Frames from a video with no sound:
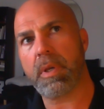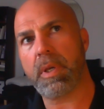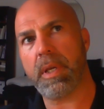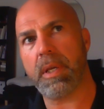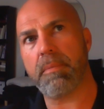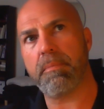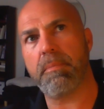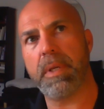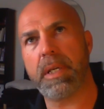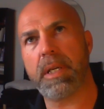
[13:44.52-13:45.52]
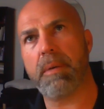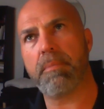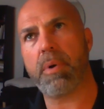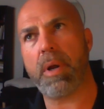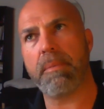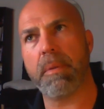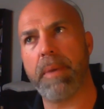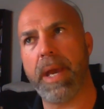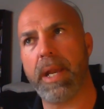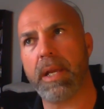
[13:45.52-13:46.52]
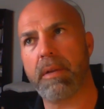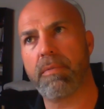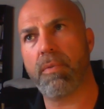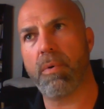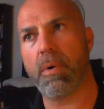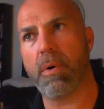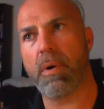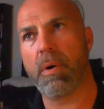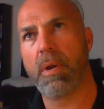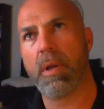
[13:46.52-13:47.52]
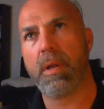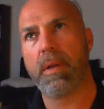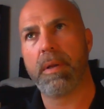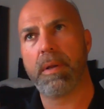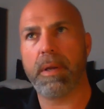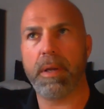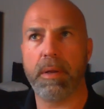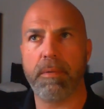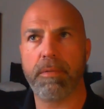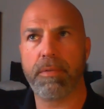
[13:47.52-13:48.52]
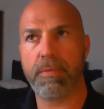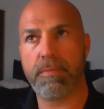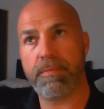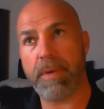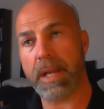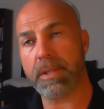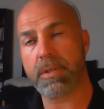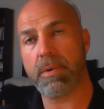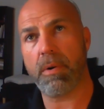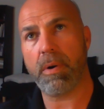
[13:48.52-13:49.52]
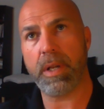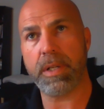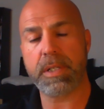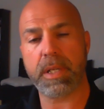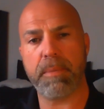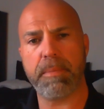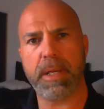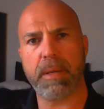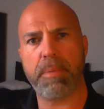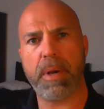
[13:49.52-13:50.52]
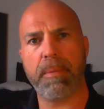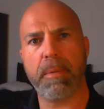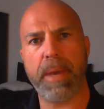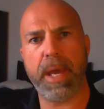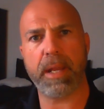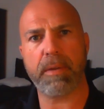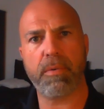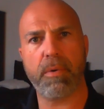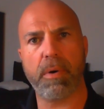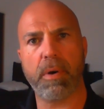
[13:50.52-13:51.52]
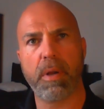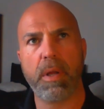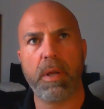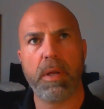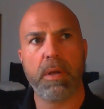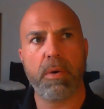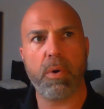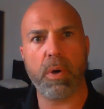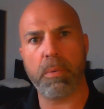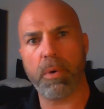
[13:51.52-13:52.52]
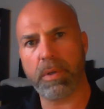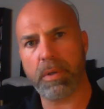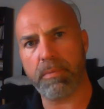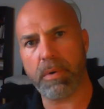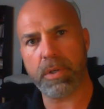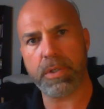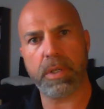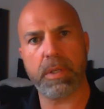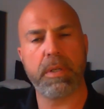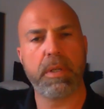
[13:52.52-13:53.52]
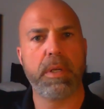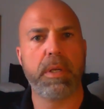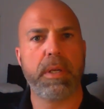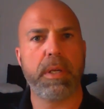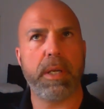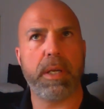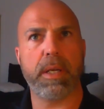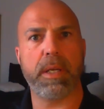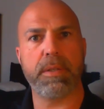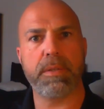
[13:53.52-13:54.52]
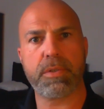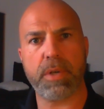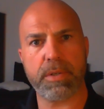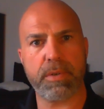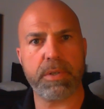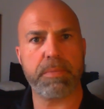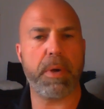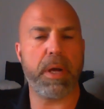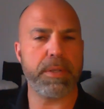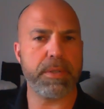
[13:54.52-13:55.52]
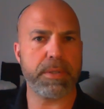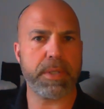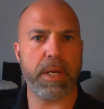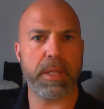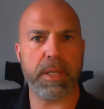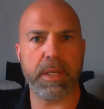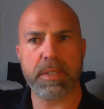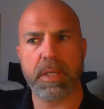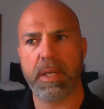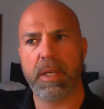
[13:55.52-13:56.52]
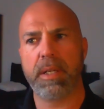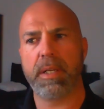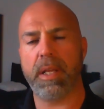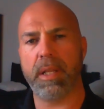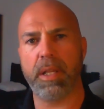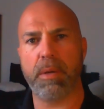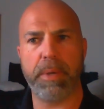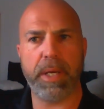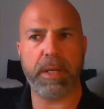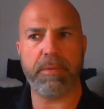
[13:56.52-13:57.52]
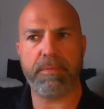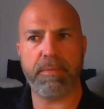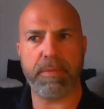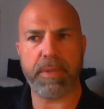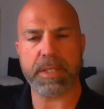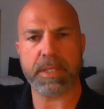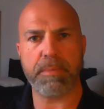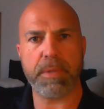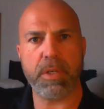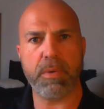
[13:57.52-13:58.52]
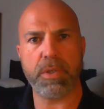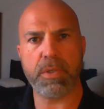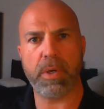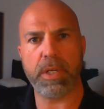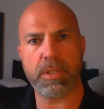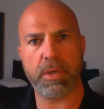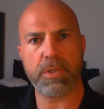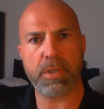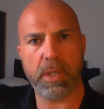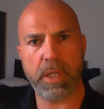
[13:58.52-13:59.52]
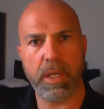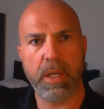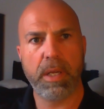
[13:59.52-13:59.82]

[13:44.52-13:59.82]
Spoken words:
can become problematic for fat storage, can become problematic for hormone conversion and stress response, those kind of things. Now, a little bit, if that's something you enjoy socially,